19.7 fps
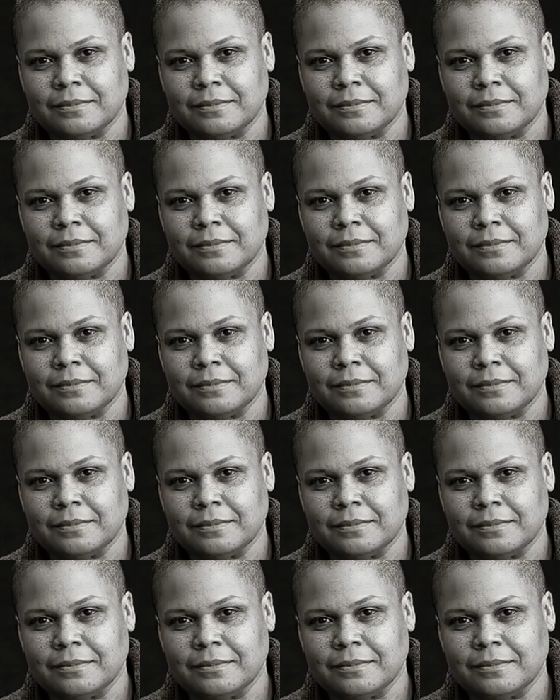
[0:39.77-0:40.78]

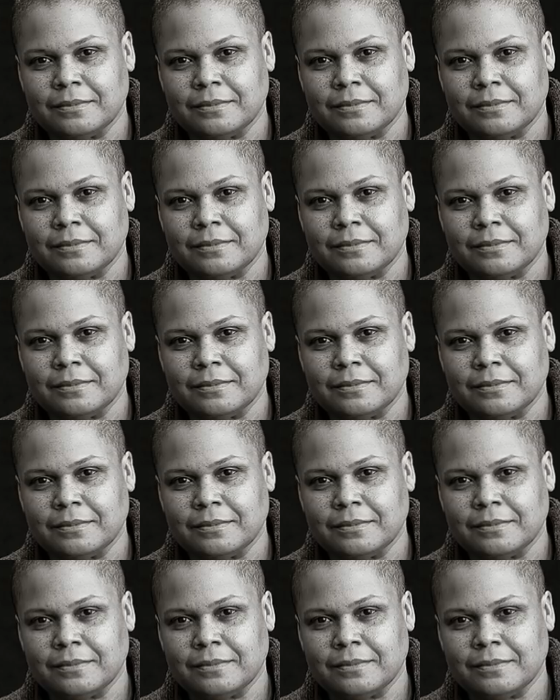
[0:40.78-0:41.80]

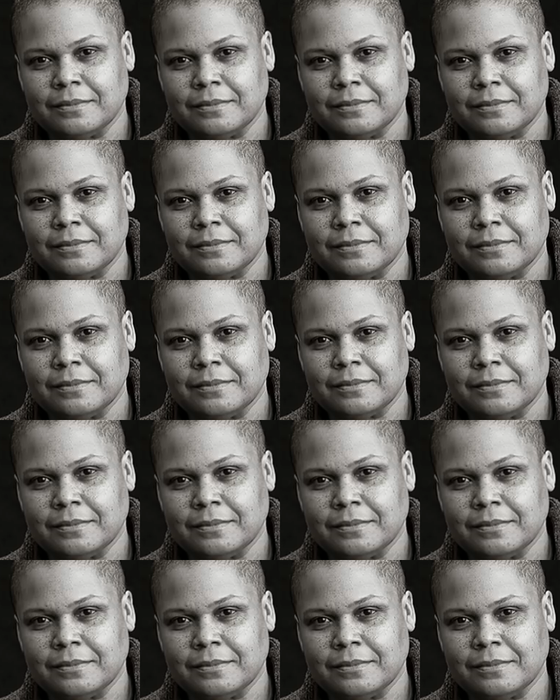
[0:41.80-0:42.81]

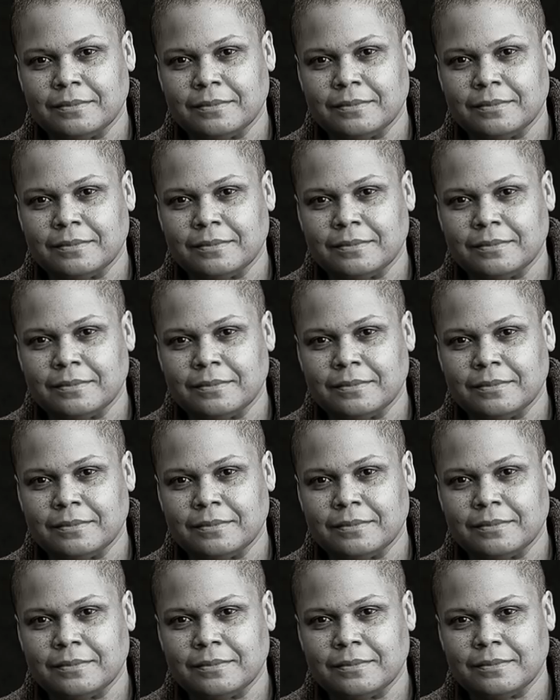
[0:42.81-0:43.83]

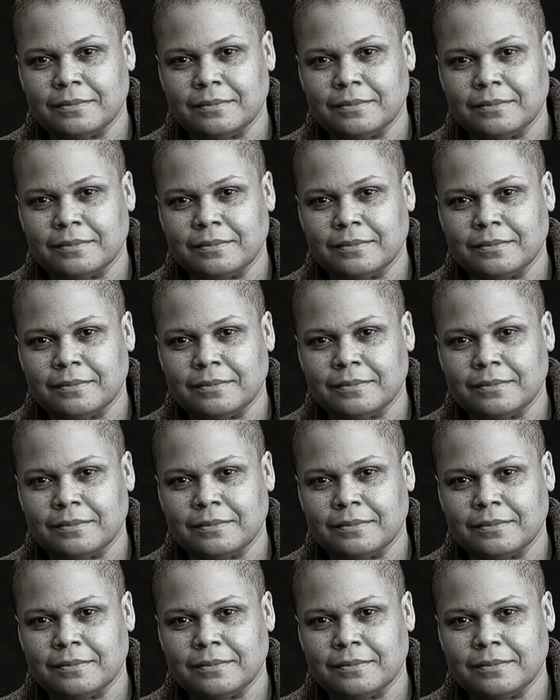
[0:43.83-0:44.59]
This person isn't speaking.